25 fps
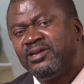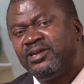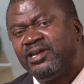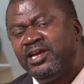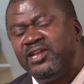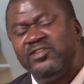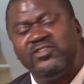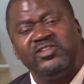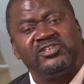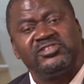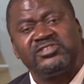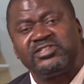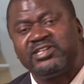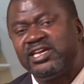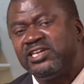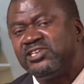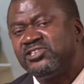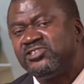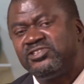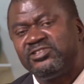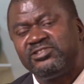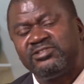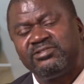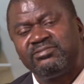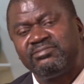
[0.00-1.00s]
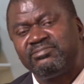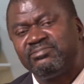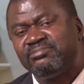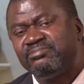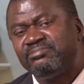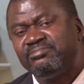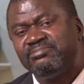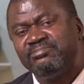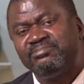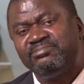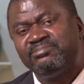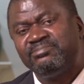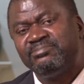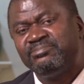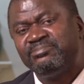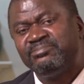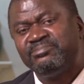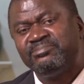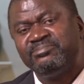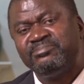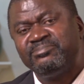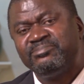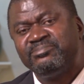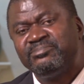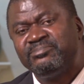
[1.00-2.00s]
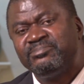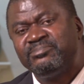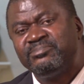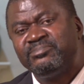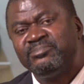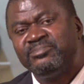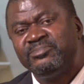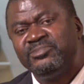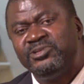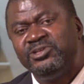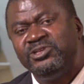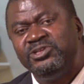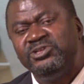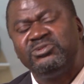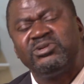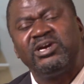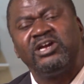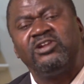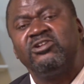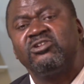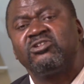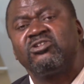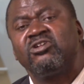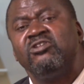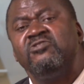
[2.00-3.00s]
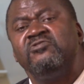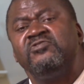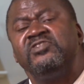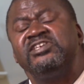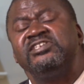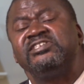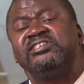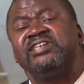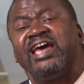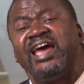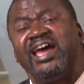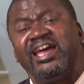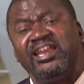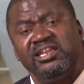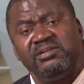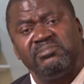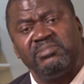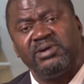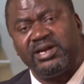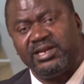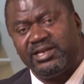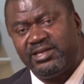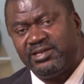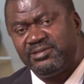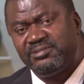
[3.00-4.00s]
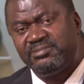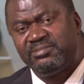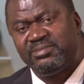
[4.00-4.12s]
In this case, you cannot convince anybody.